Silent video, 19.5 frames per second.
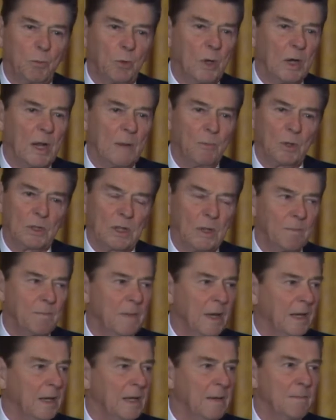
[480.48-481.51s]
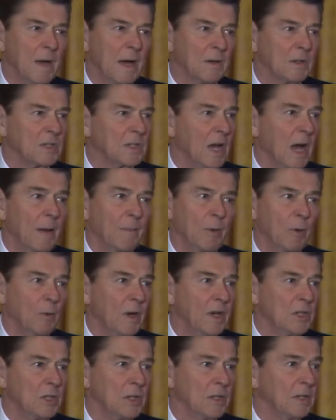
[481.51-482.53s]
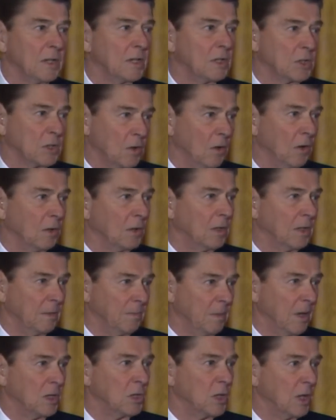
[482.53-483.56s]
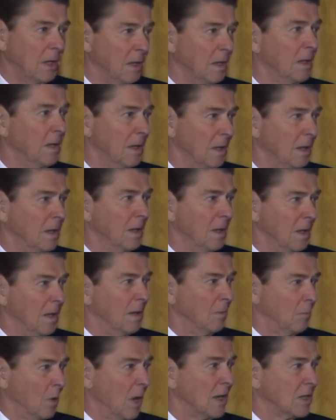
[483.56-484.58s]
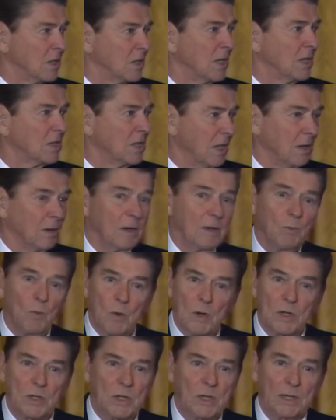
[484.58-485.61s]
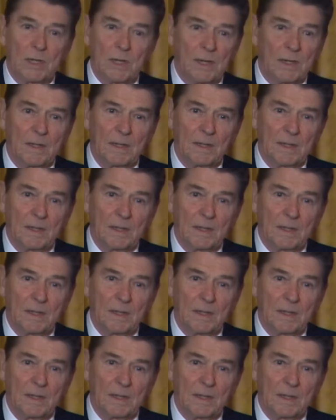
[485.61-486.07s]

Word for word: put up with the Mickey Mouse operation that is called the budget process here in Washington.